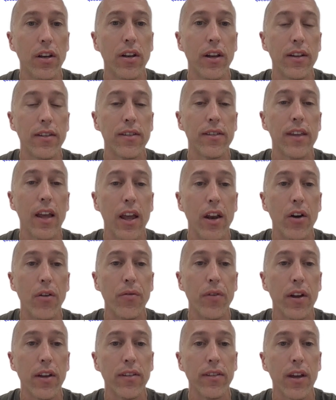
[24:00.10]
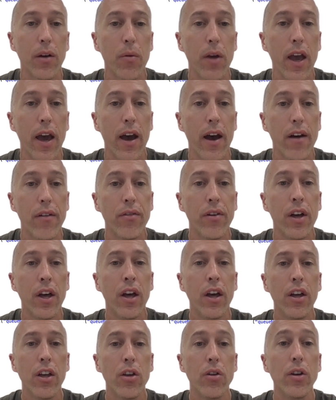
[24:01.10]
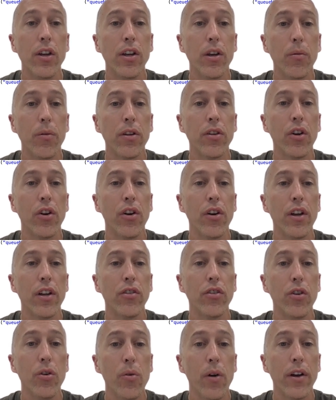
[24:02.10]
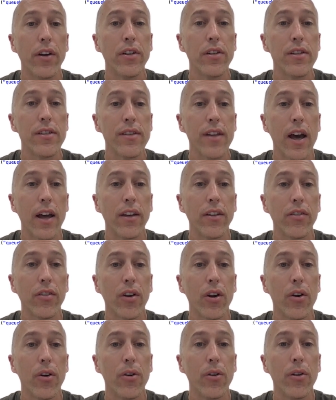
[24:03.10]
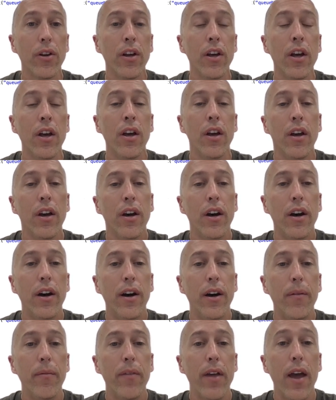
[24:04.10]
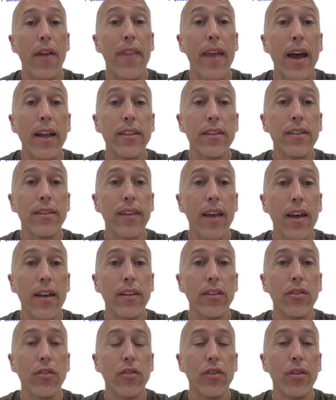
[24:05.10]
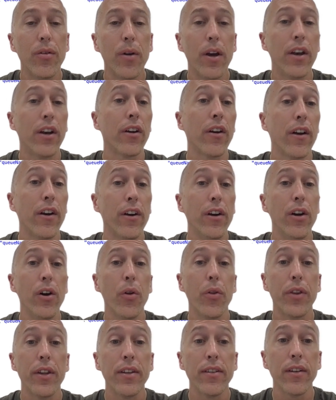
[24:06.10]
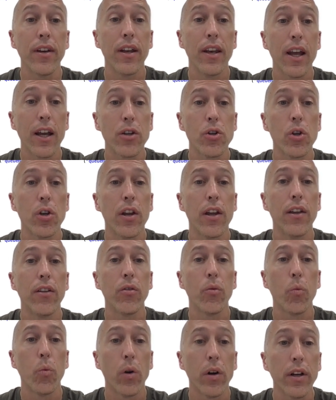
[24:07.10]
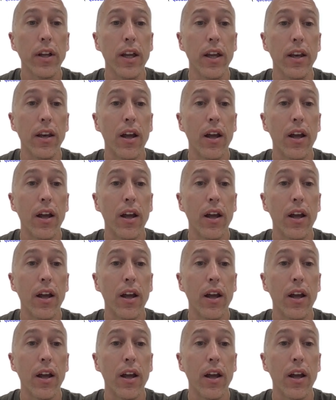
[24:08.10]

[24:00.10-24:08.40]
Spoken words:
It's the interface that we have. You need to return a 200 status code, and that says to Integrator, oh, this connection is working.